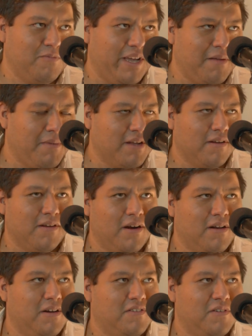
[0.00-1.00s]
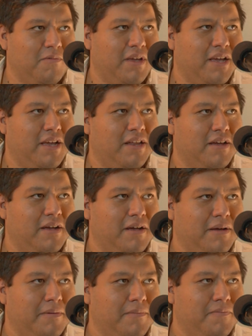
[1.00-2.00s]
We had Michael Connors and we had
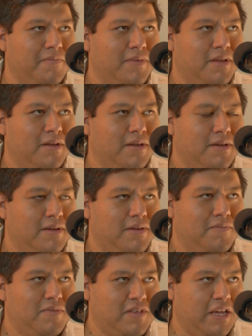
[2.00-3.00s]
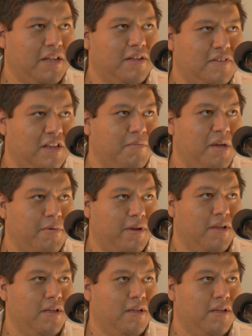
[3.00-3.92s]
Tina Mabry.